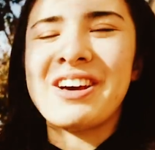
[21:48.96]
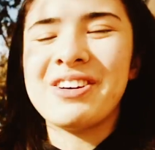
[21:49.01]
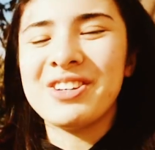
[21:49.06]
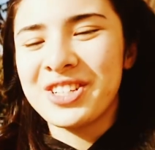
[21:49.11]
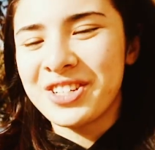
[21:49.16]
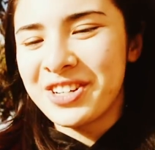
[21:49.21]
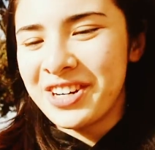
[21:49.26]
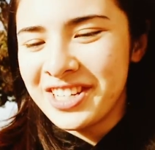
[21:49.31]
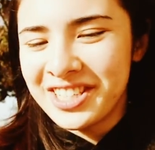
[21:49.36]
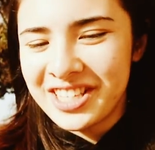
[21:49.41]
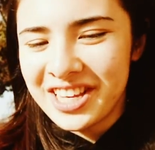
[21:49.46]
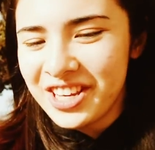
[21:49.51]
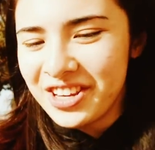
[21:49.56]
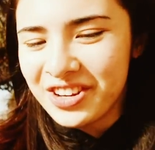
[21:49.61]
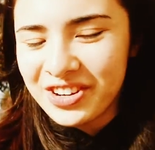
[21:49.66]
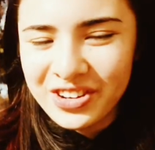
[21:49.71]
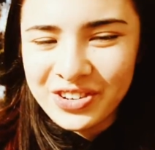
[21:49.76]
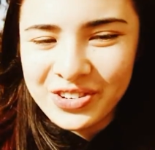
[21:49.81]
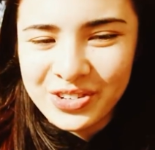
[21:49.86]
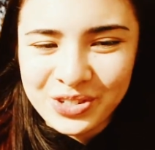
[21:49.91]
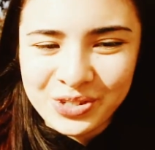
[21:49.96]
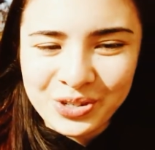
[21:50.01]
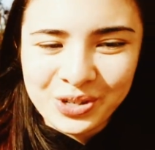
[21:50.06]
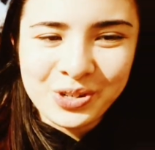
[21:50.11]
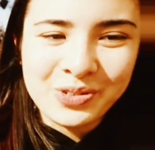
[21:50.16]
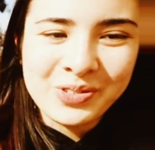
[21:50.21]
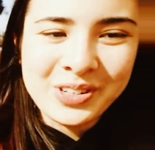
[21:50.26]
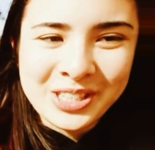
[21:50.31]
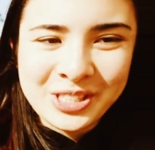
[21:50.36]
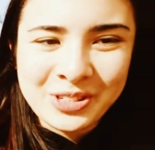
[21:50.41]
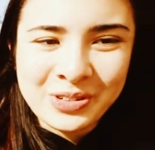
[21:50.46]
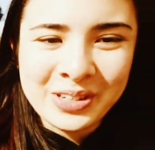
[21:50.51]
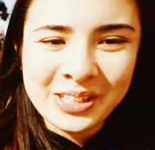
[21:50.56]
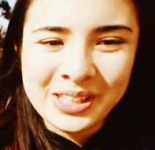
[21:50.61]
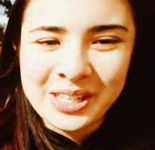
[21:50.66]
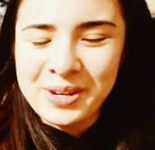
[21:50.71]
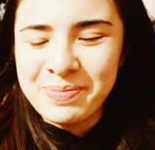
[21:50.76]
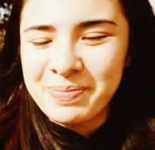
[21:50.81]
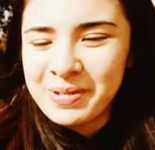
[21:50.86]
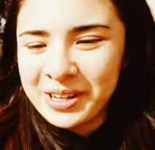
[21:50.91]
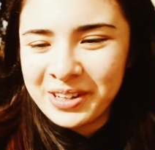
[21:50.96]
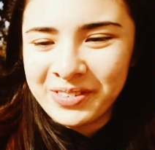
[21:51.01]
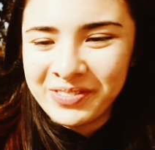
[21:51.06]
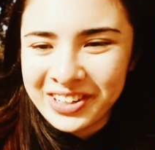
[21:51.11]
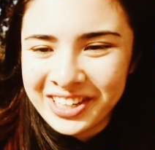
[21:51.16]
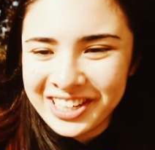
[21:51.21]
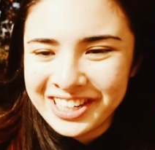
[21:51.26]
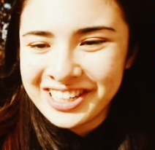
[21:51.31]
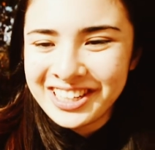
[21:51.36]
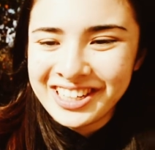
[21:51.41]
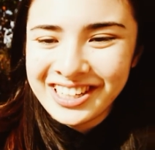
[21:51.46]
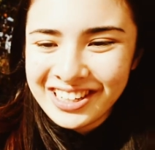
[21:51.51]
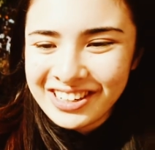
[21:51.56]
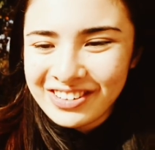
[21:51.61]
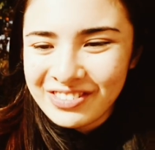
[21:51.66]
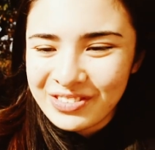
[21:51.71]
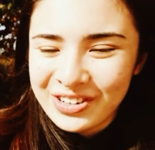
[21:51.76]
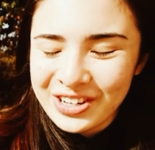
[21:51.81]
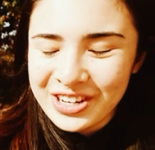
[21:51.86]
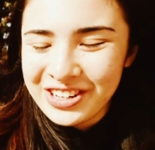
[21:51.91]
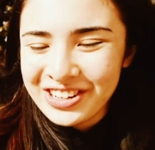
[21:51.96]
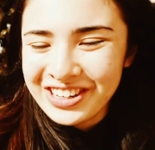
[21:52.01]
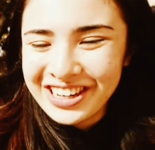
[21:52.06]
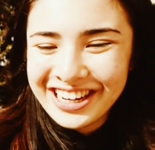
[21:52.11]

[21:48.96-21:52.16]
That was crazy that you toured with Dua Lipa, but yeah. were you?